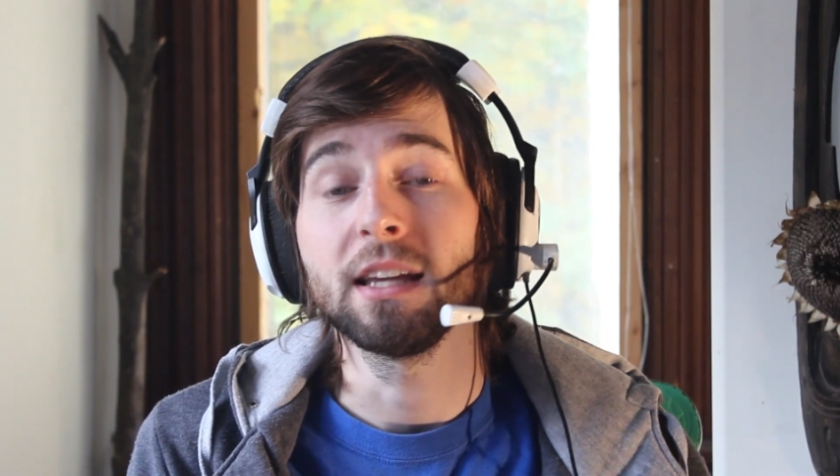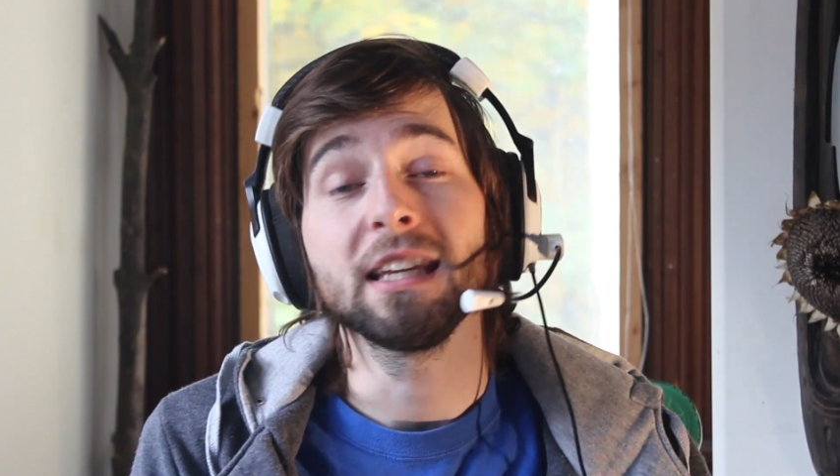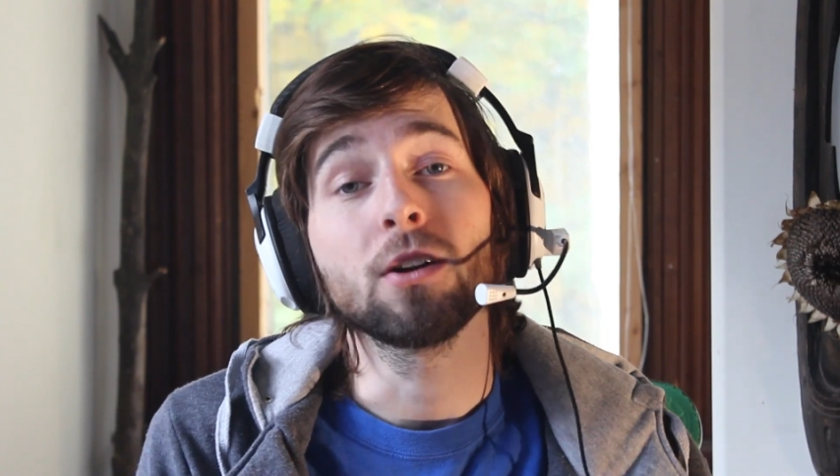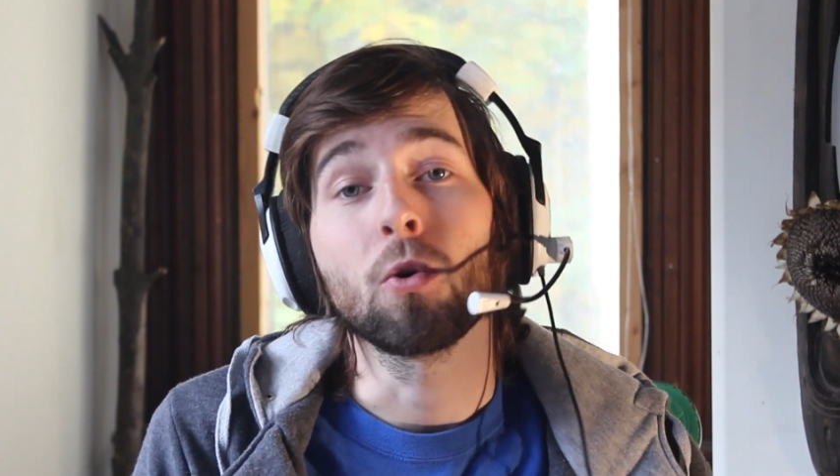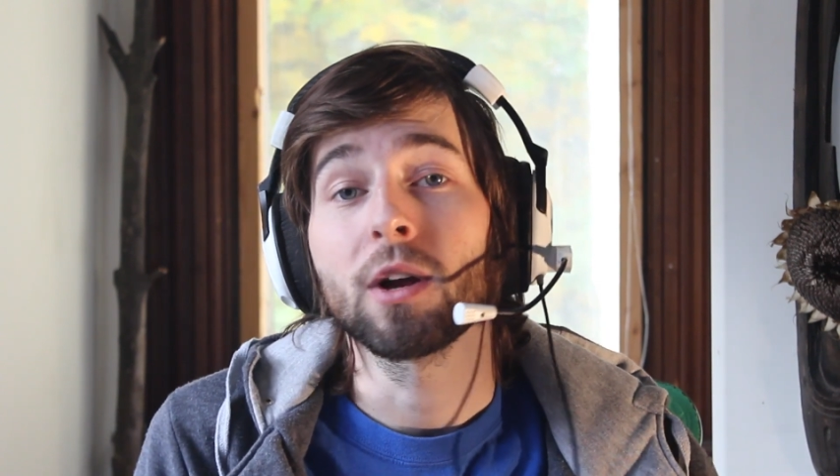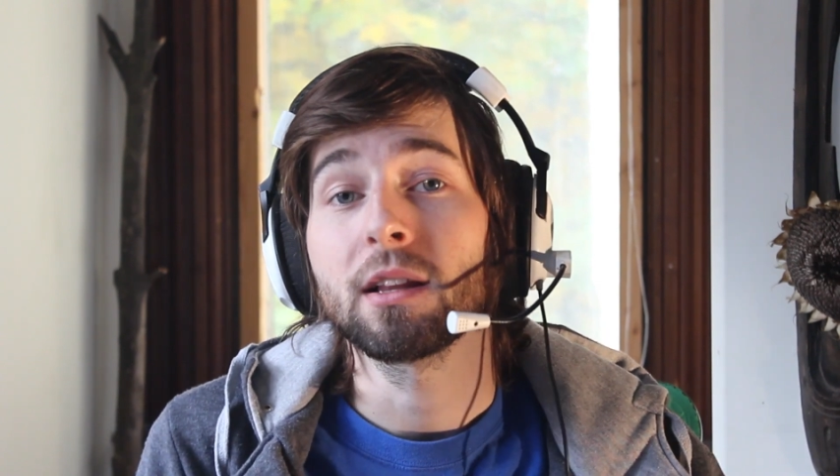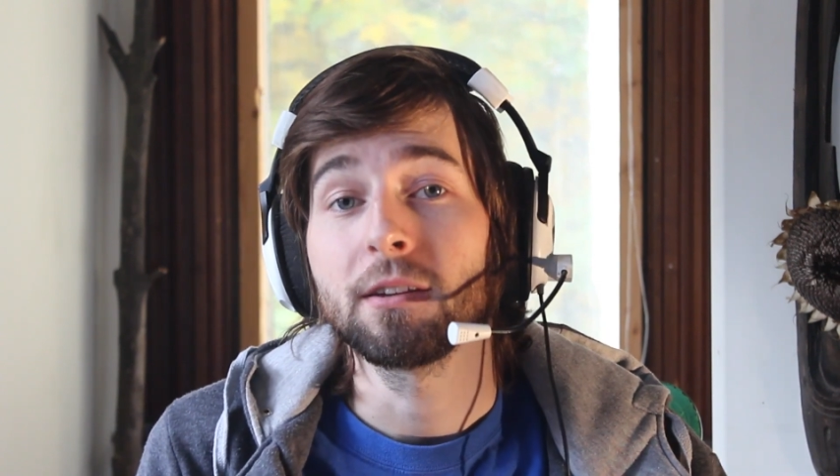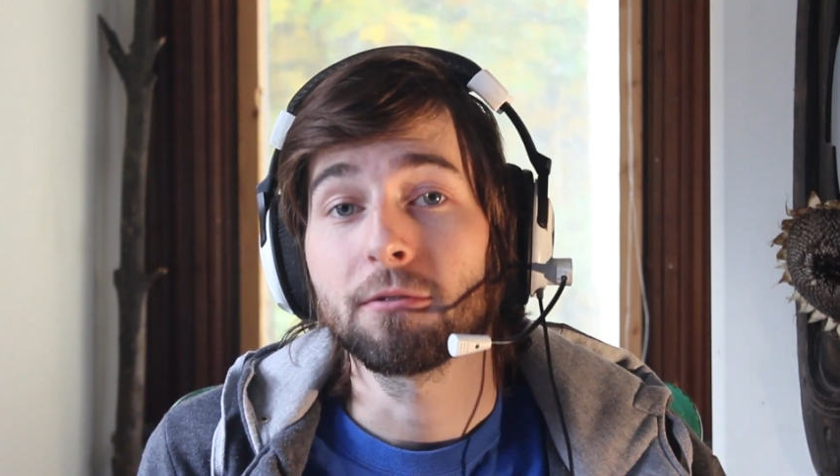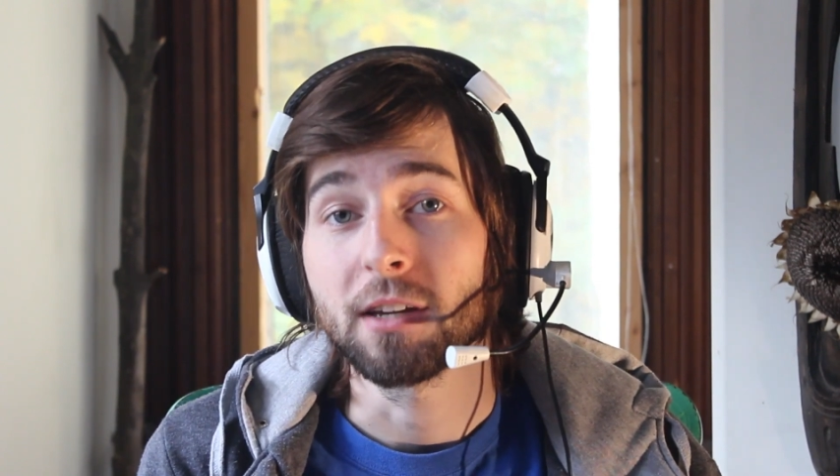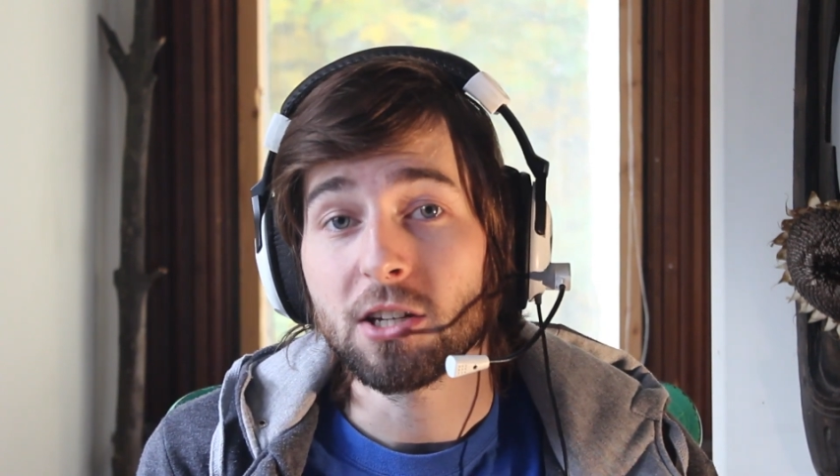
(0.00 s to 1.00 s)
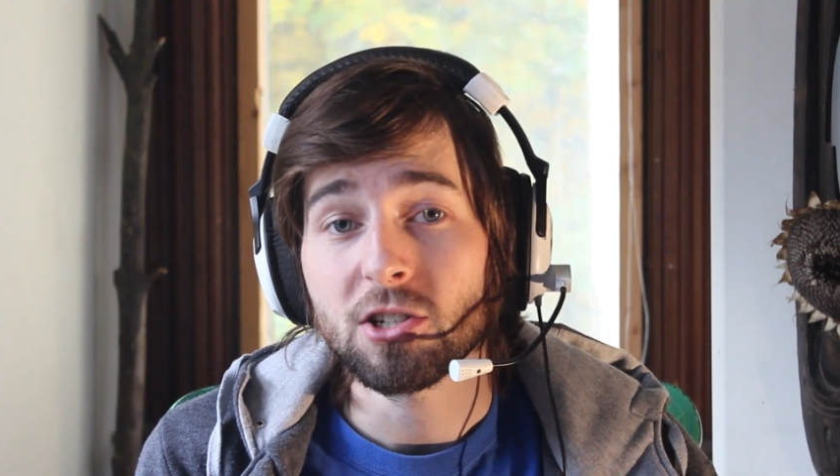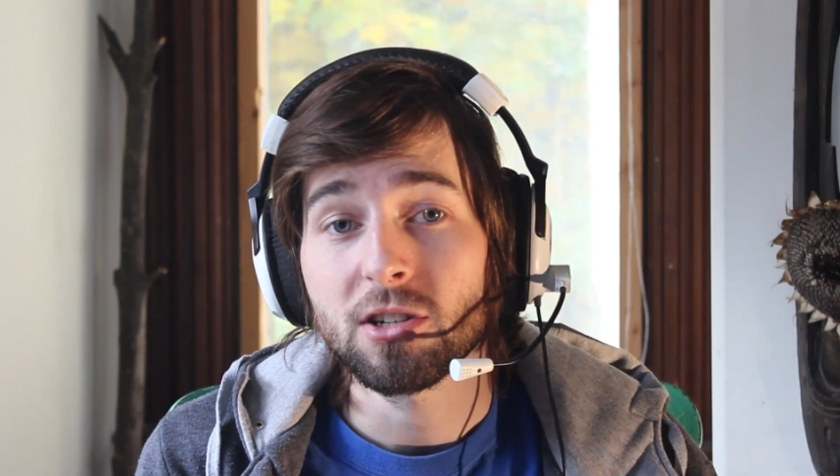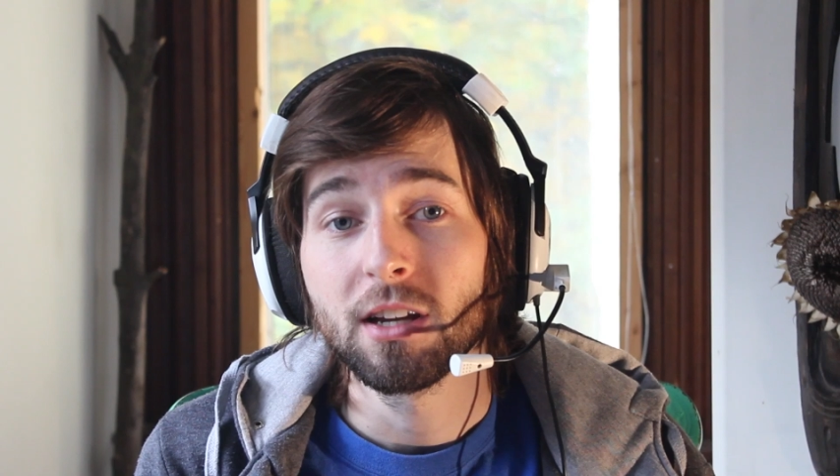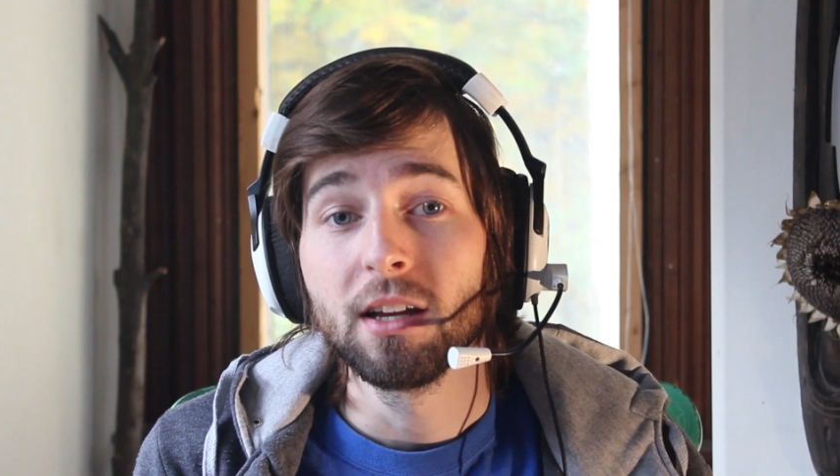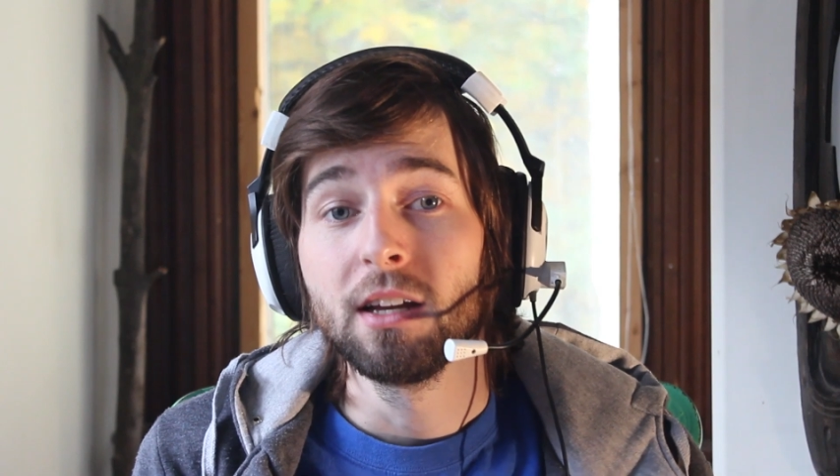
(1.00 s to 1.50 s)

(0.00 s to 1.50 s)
Eat oily fish,